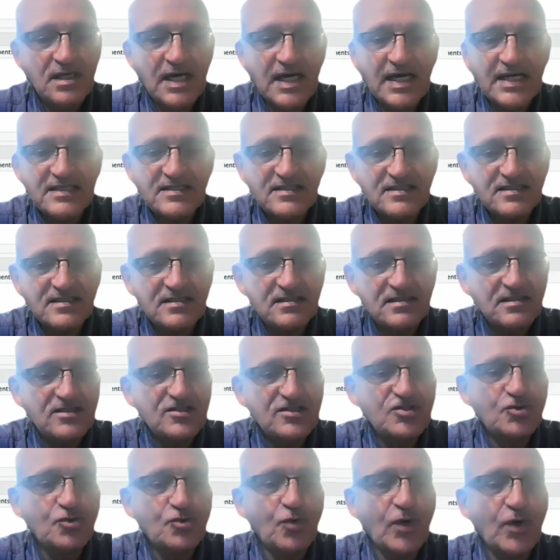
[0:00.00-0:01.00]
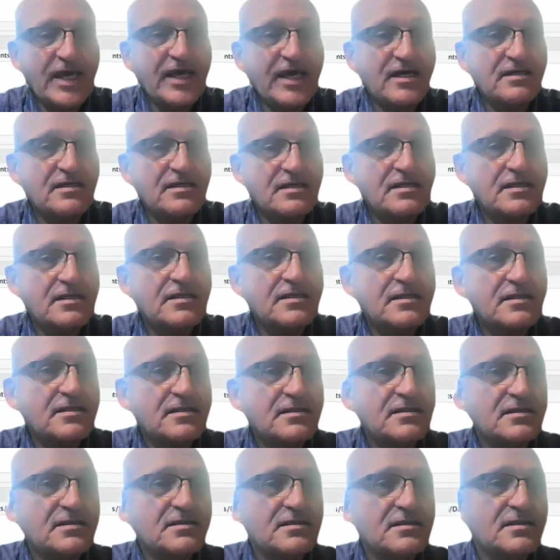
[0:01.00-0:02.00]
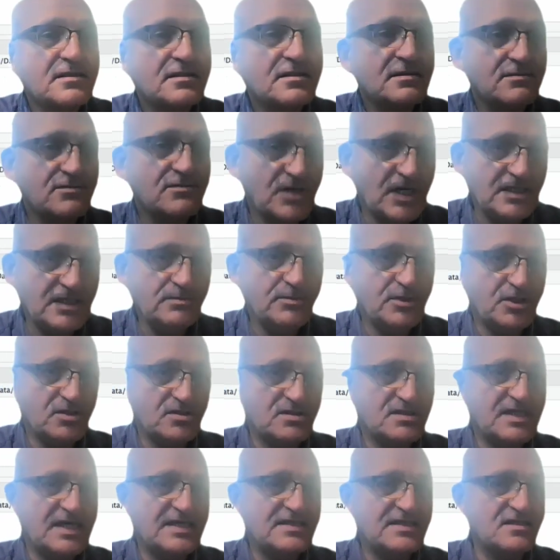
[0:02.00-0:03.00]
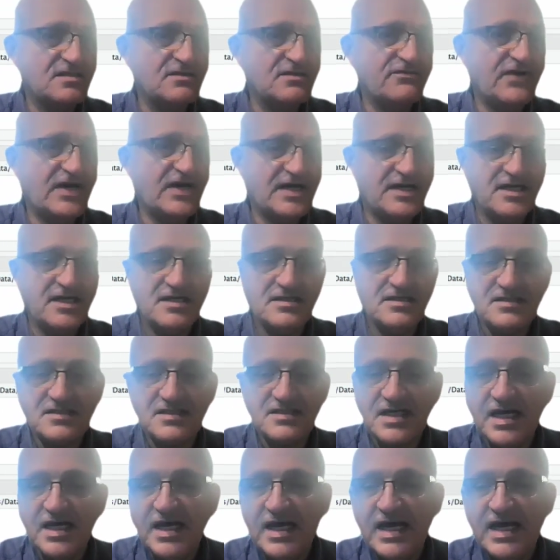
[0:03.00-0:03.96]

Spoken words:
s square, right? Because that's the variance.